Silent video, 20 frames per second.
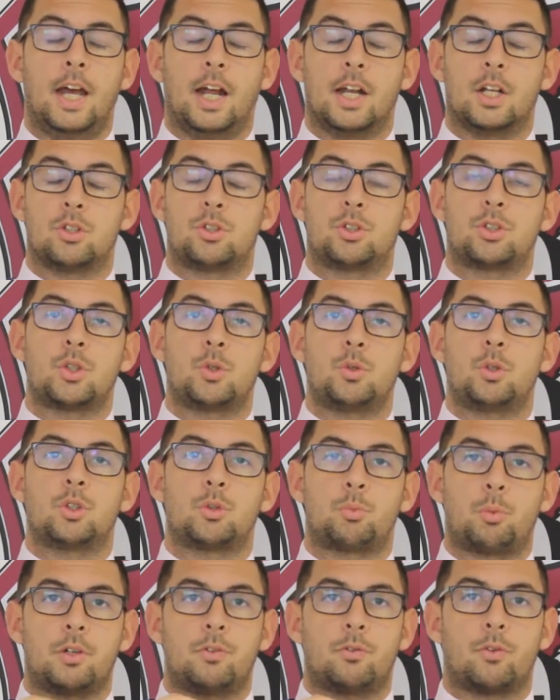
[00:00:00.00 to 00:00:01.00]
and as soon
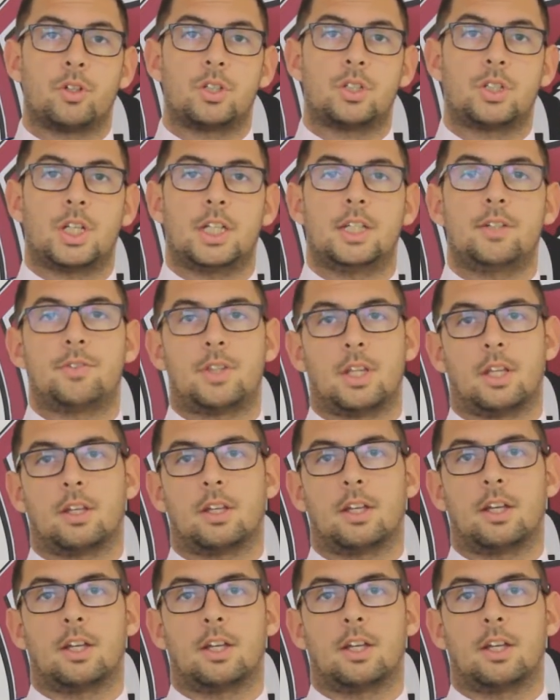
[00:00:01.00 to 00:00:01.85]
as we've received